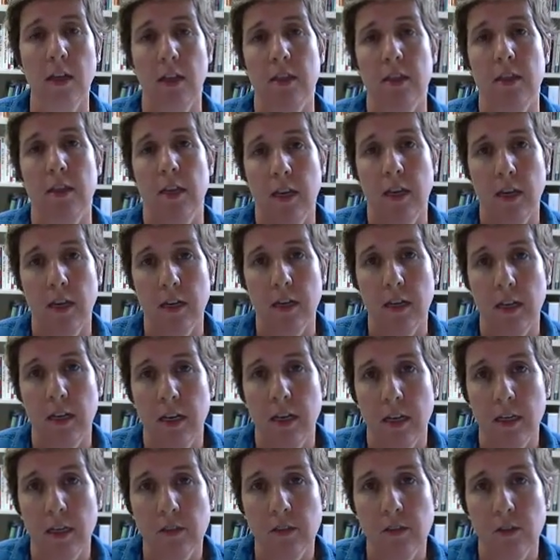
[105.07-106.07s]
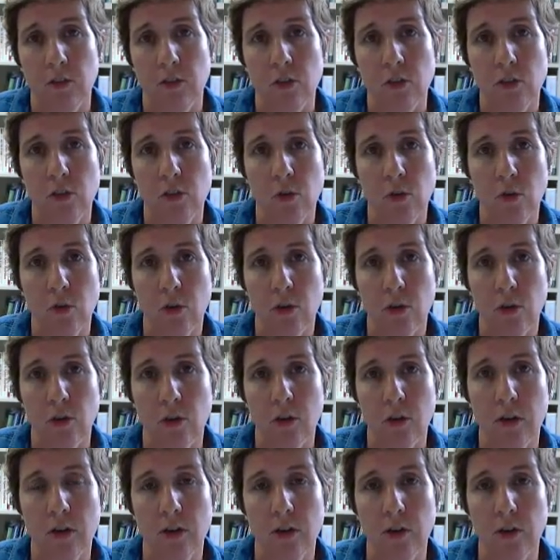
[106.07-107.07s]
then in essence you
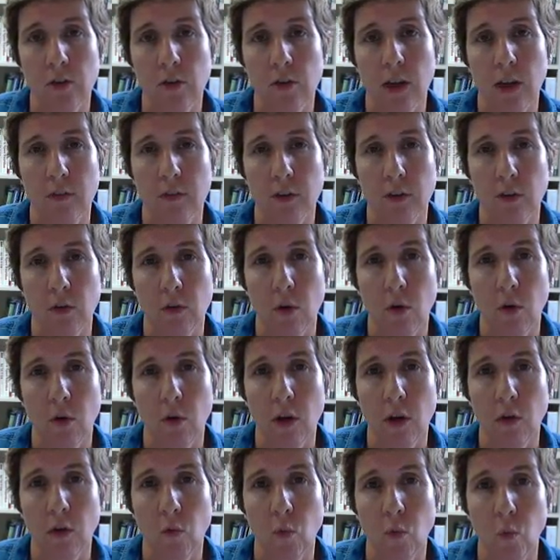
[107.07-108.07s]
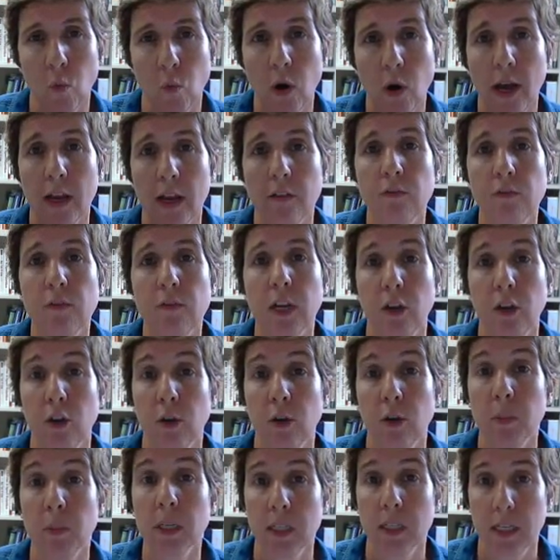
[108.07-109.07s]
have a wide
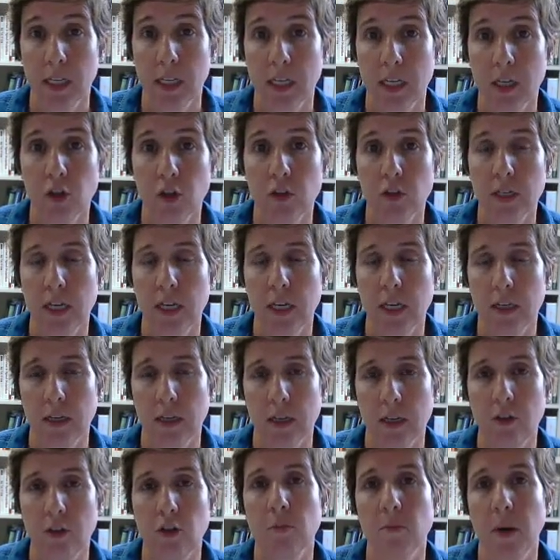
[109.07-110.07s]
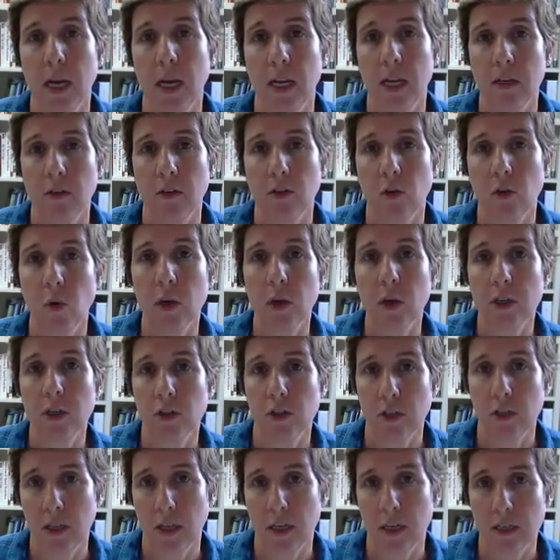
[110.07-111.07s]
variability in your data, and you might
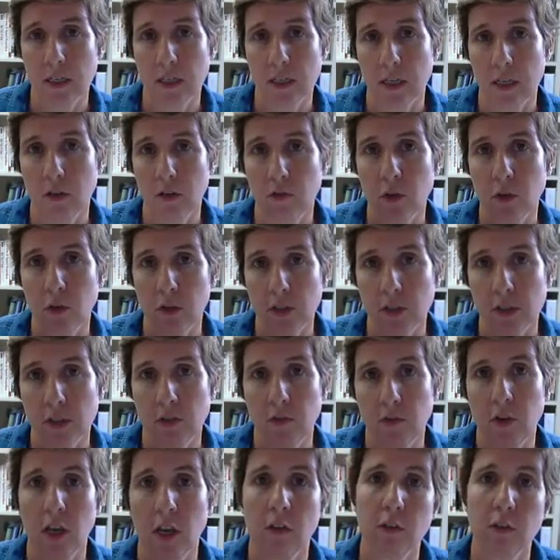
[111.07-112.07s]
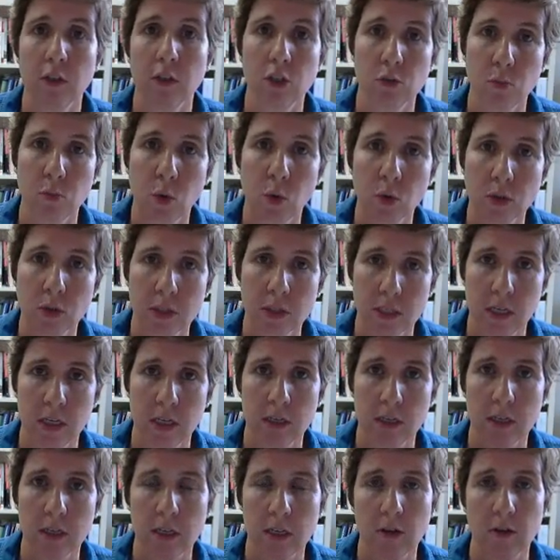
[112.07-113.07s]
question that data, versus if you have a small
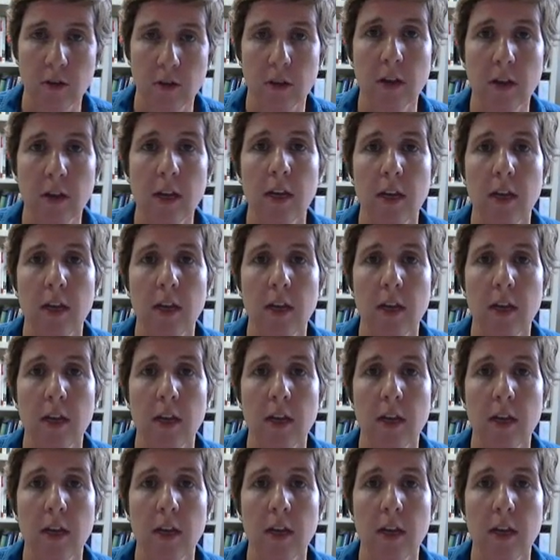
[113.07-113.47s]
standard error,